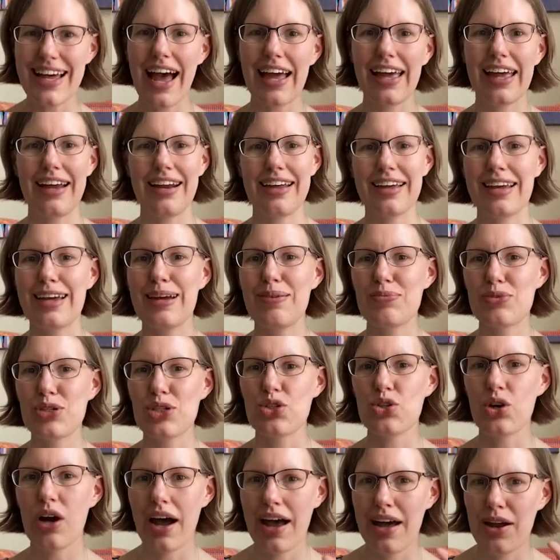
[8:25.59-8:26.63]
getting him to
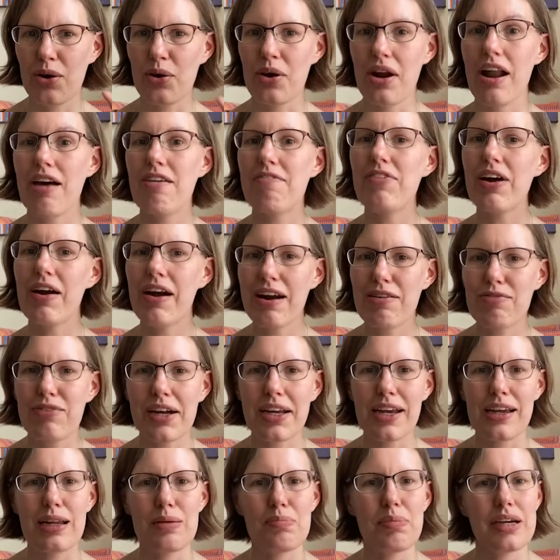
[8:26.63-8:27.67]
try it on a very
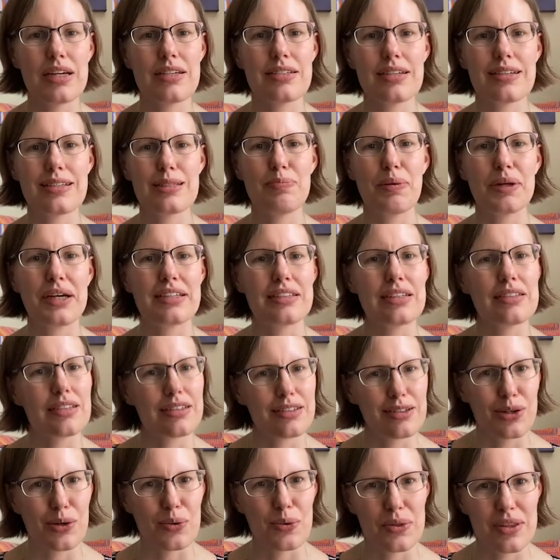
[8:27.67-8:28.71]
regular basis because I did
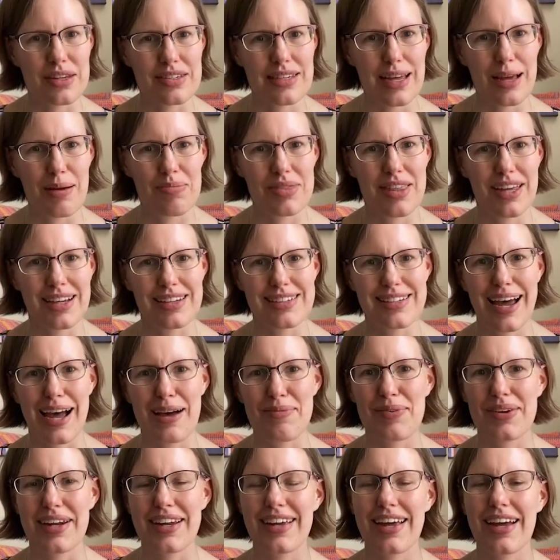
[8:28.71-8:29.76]
not want the same thing to
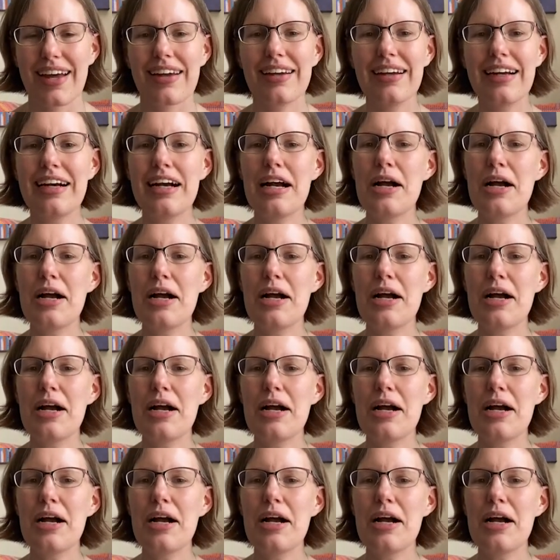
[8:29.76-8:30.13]
happen again.